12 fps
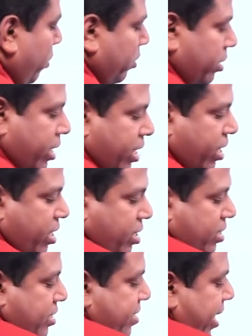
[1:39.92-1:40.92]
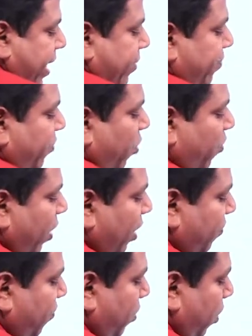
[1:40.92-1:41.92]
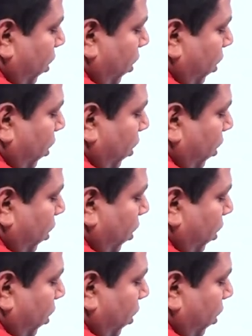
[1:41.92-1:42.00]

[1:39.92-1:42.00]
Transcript: The time for one full